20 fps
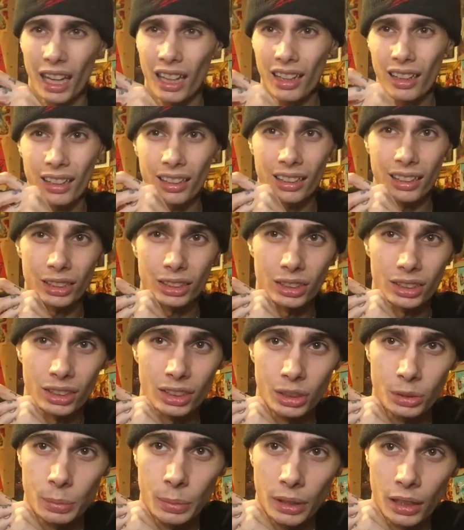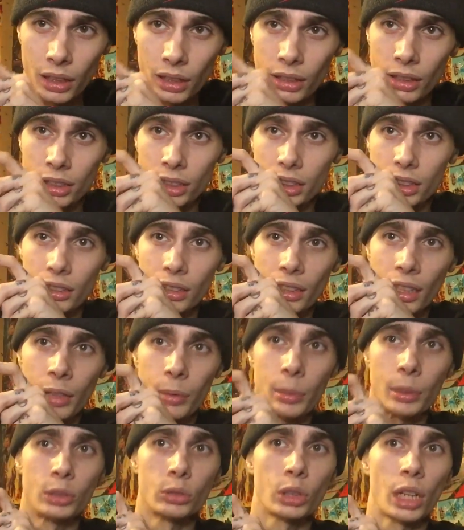I think this has just been, this,
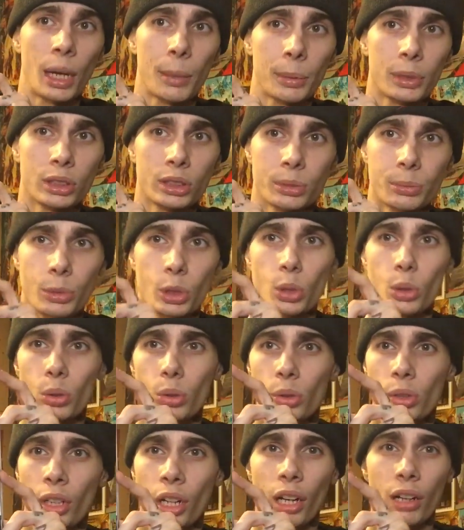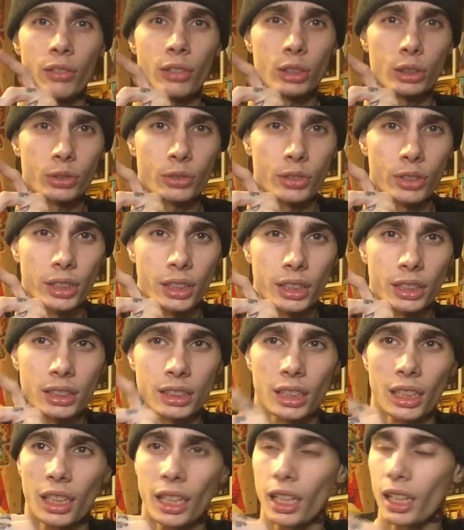they've been dropping some cool covers for this.